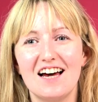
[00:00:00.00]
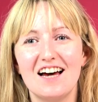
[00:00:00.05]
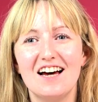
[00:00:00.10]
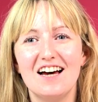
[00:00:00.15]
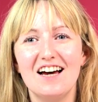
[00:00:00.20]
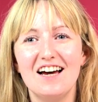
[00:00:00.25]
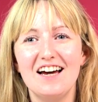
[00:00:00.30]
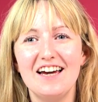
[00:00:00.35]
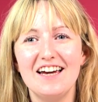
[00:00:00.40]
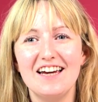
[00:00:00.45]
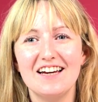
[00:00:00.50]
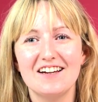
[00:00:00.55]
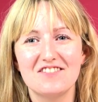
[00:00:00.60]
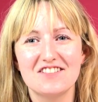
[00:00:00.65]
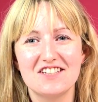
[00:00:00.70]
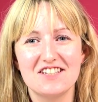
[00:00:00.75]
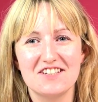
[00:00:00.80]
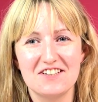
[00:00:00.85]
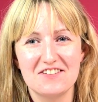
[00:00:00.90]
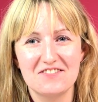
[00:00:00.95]
I
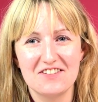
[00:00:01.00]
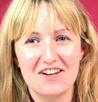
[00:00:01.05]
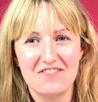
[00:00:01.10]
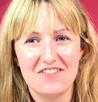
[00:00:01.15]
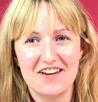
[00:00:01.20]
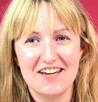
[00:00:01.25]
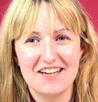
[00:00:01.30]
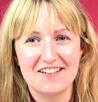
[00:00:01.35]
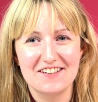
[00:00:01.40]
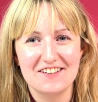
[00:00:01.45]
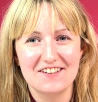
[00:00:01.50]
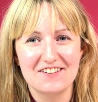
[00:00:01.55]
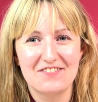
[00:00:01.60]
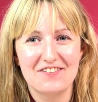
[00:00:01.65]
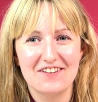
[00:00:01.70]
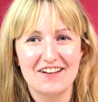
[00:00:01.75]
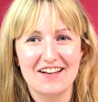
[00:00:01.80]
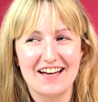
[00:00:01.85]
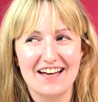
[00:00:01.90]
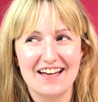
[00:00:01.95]
am doing my
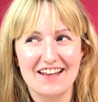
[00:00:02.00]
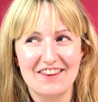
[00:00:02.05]
makeup